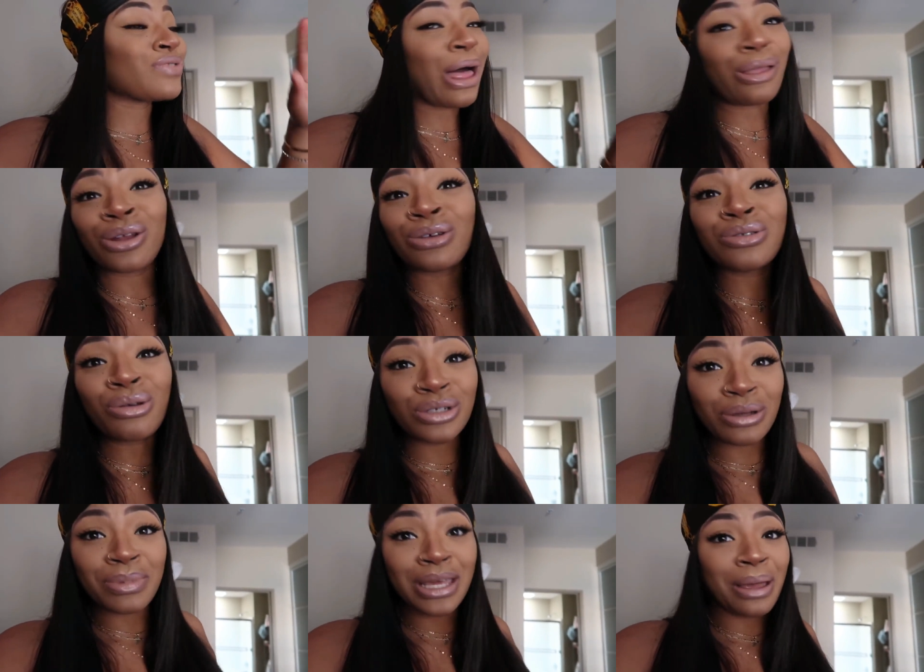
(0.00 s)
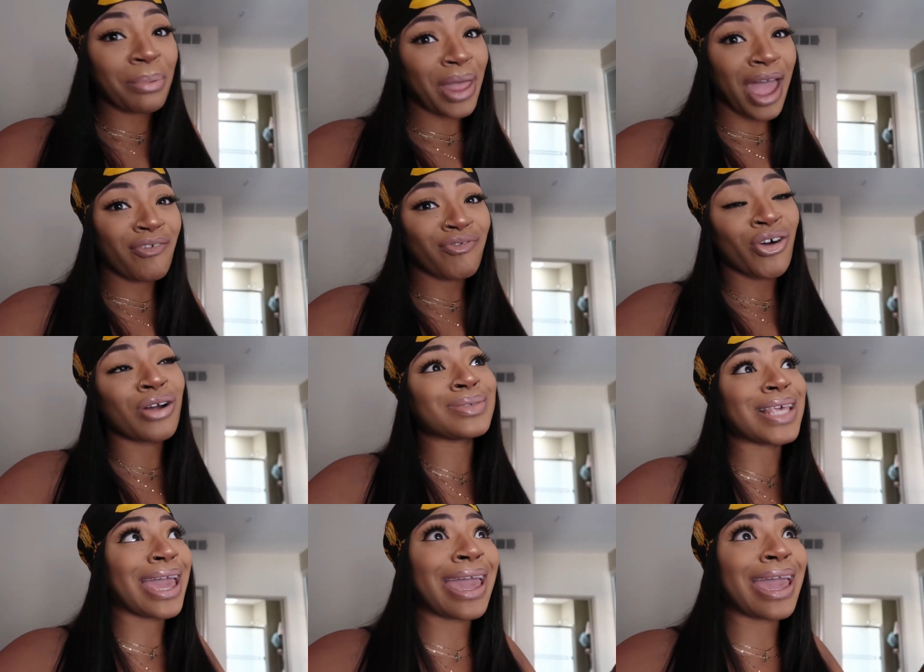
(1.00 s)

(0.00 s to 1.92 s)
follow those social media platforms,